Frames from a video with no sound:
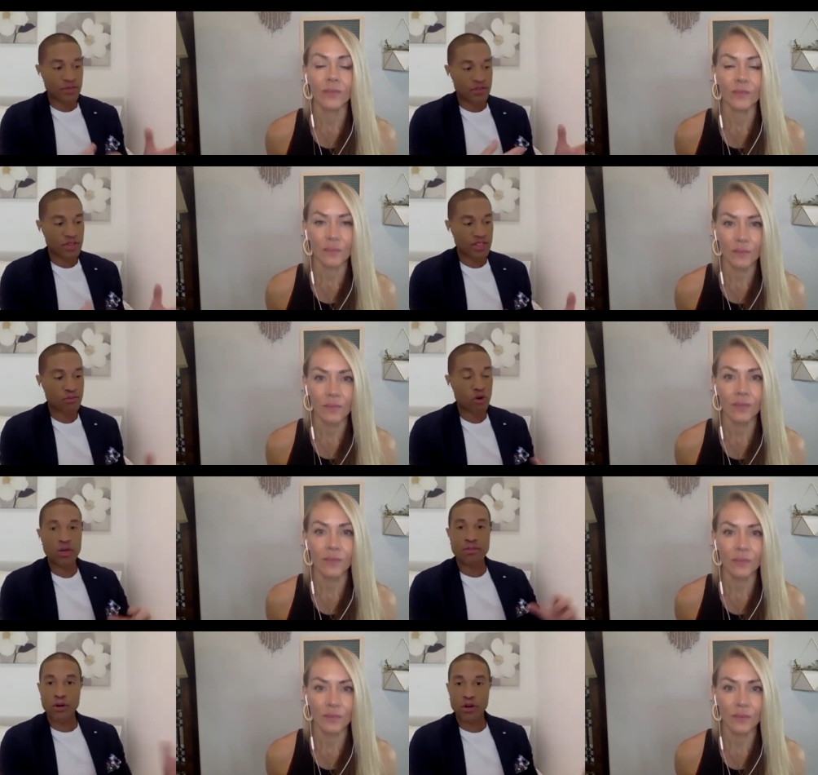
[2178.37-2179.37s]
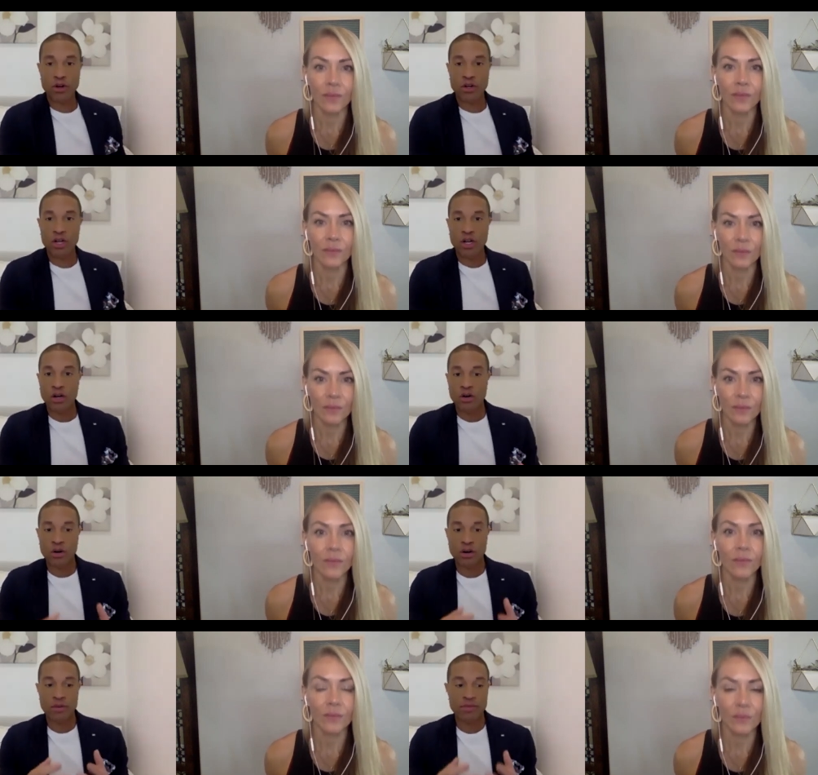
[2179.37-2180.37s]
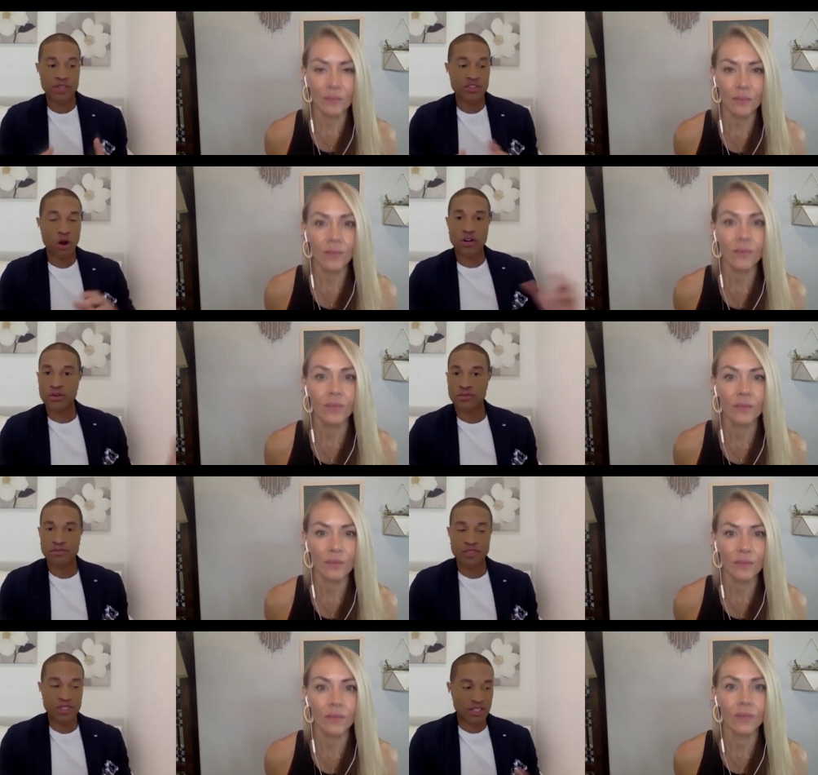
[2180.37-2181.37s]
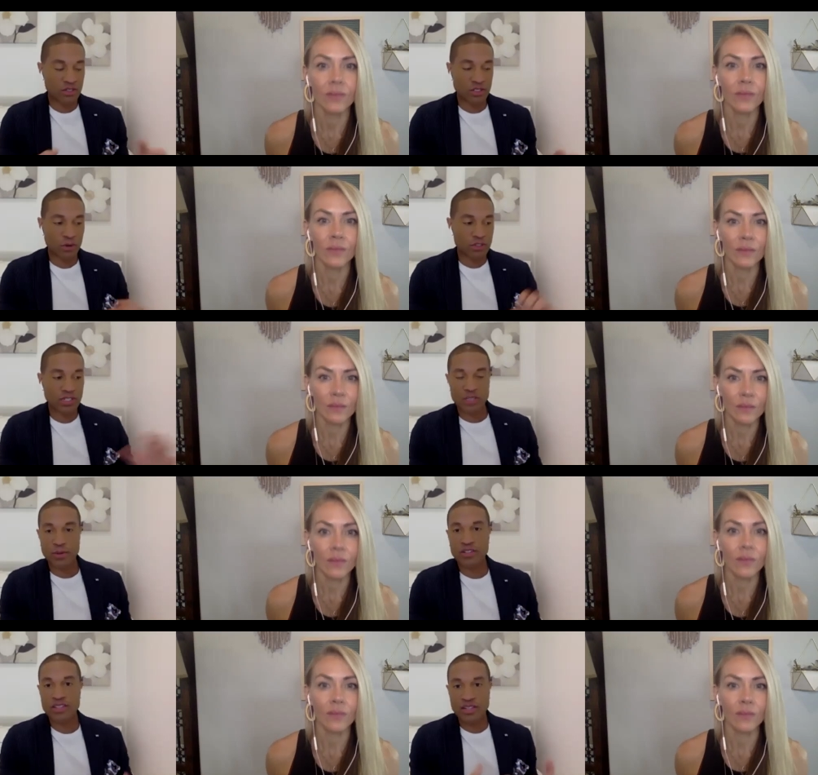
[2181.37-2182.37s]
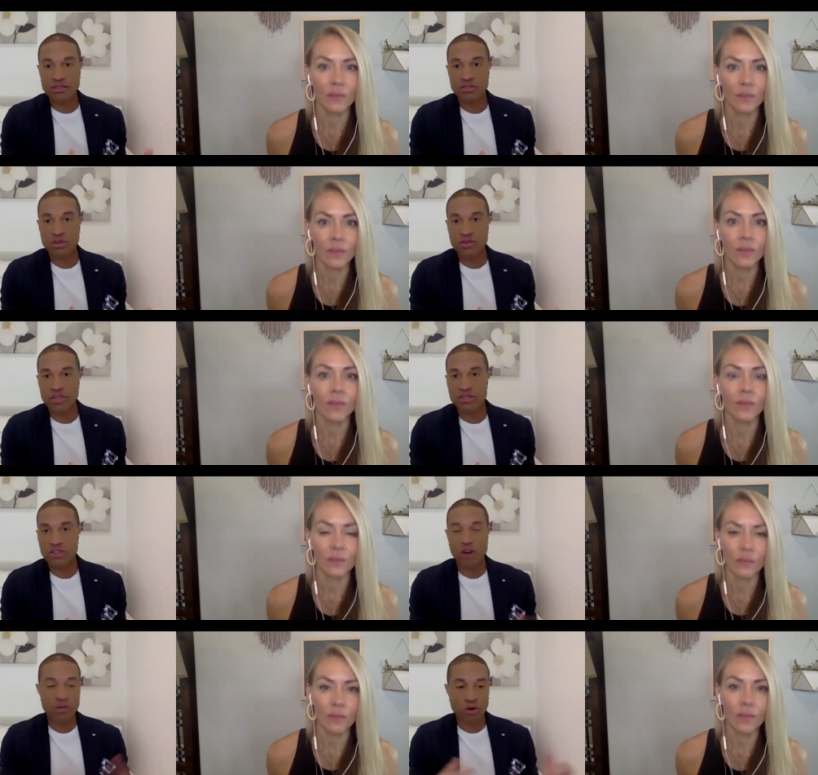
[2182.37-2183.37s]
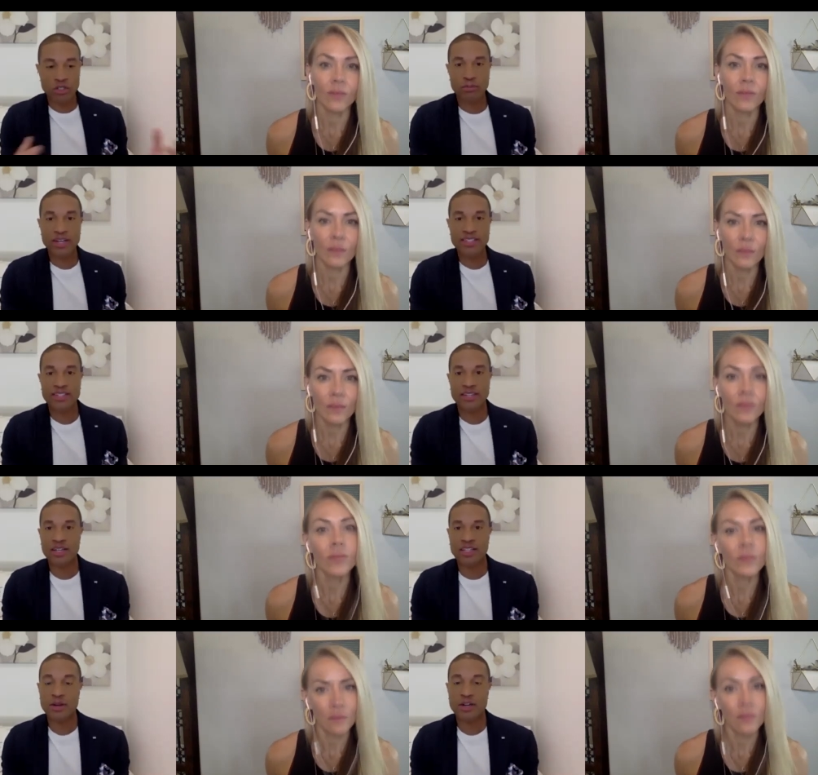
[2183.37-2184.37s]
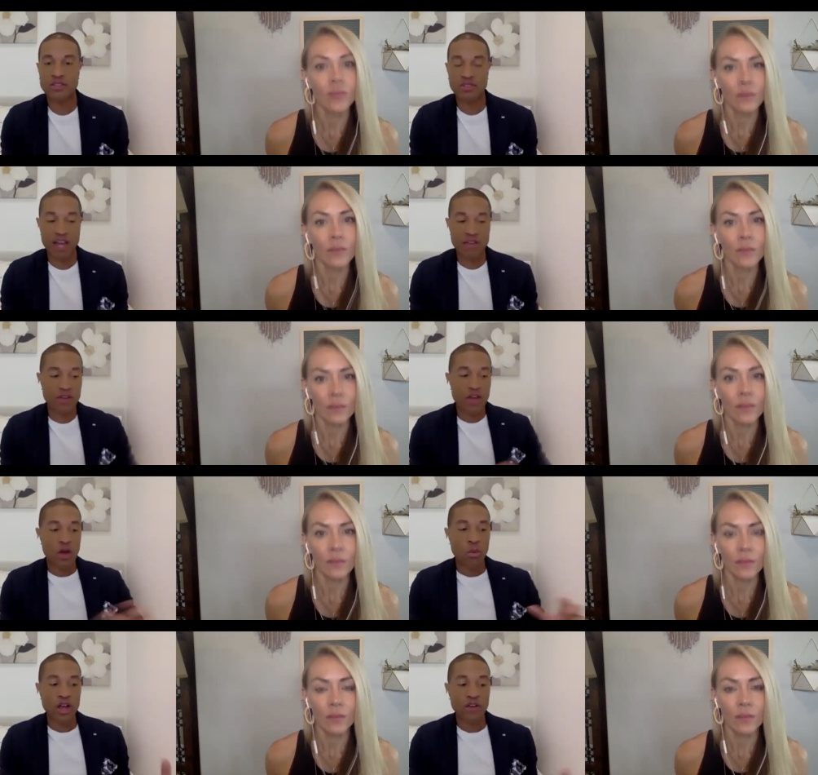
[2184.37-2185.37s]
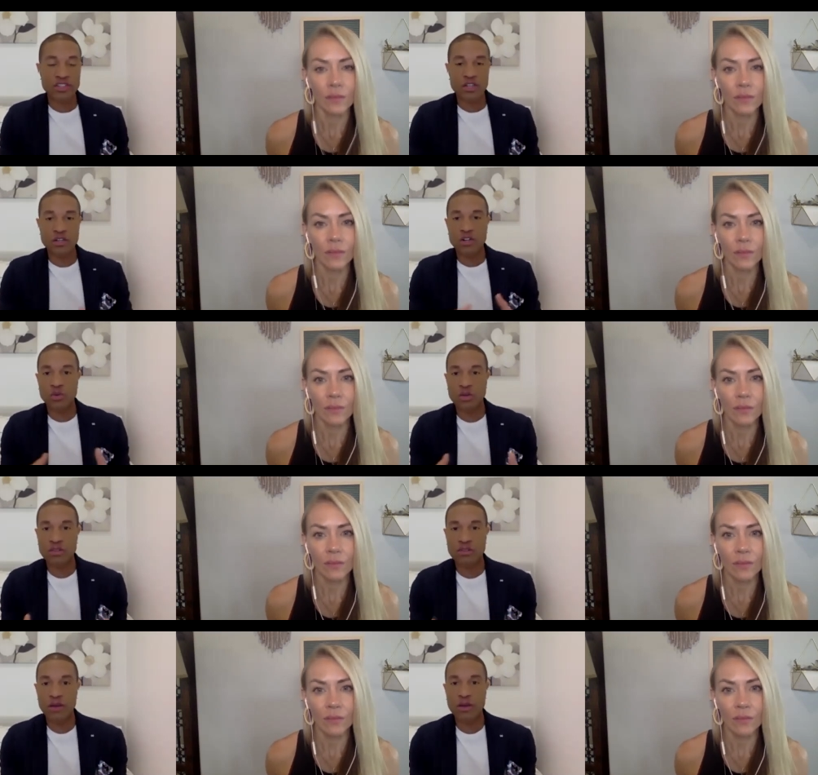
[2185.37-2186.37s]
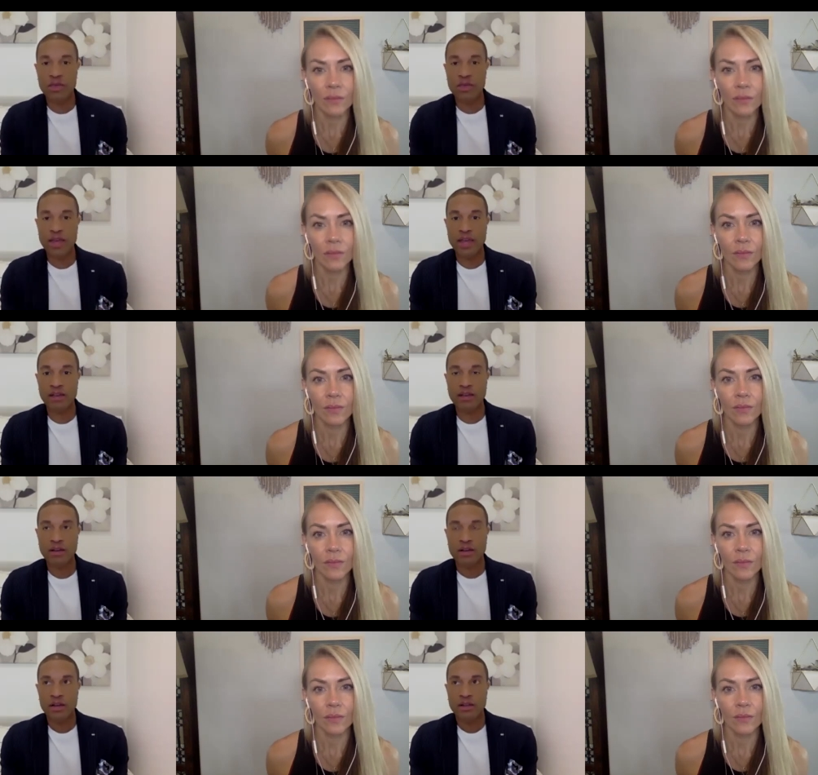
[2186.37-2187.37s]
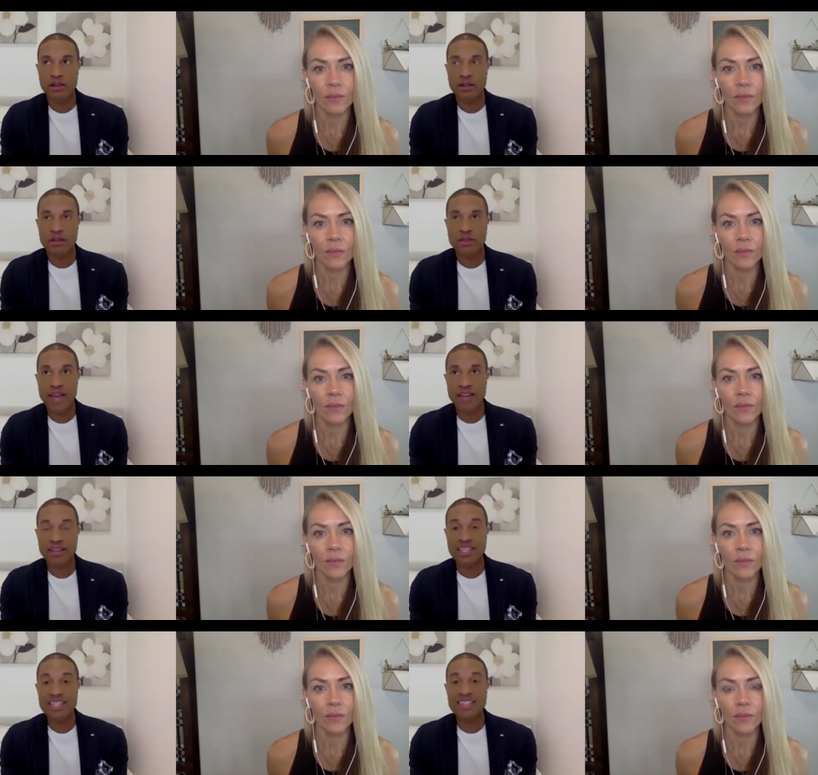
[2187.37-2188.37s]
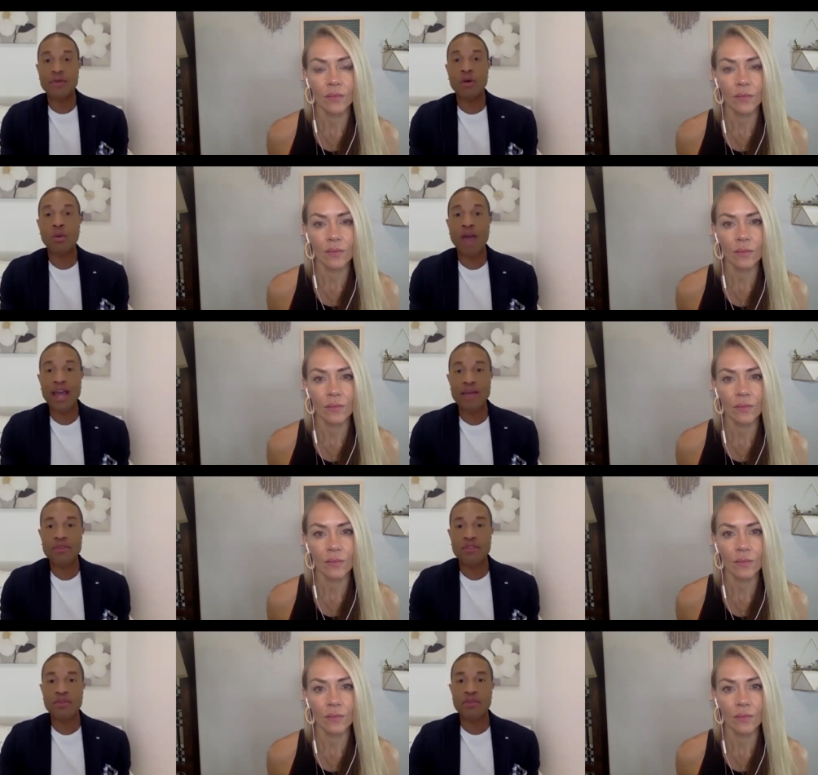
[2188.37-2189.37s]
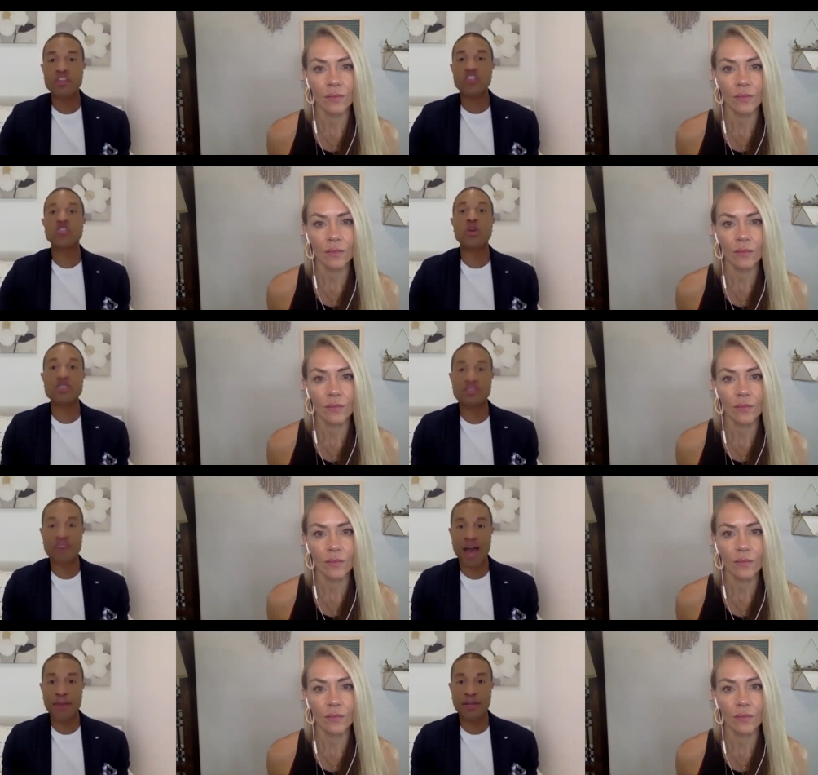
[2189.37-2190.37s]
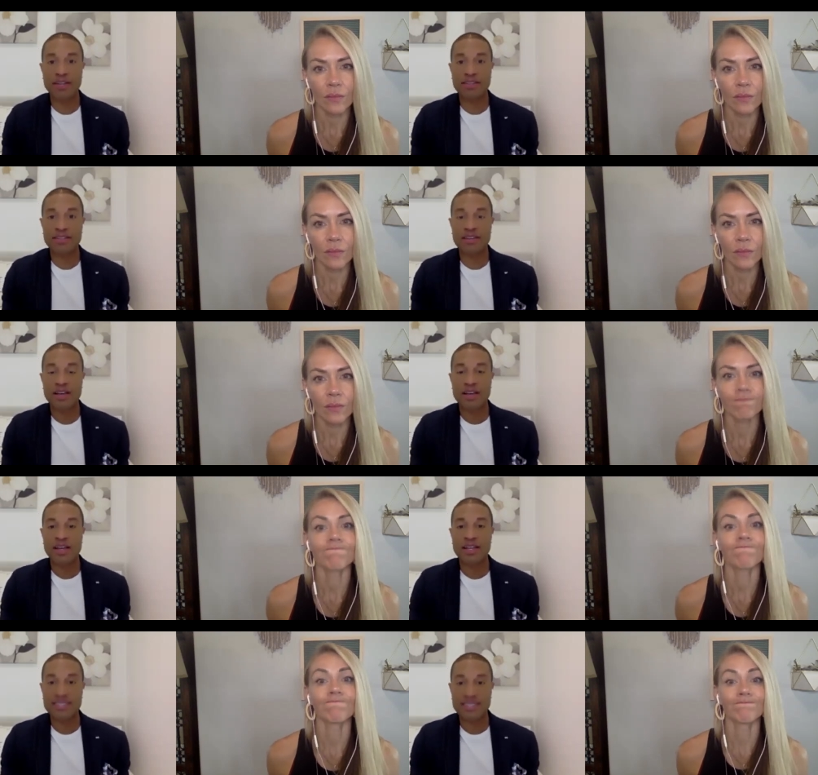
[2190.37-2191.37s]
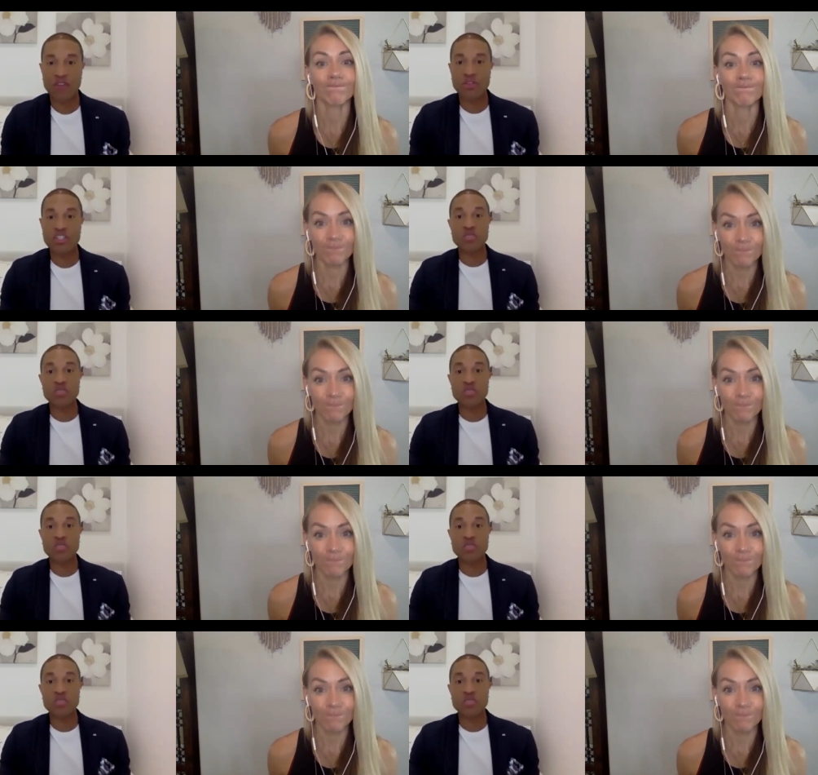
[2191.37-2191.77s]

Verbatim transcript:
Speaker 1: to this broken bird, or this darker, you know, this person experiencing sort of this darker, more depressed experience of life, we often are doing the very thing that leads them away from the source of happiness itself, which is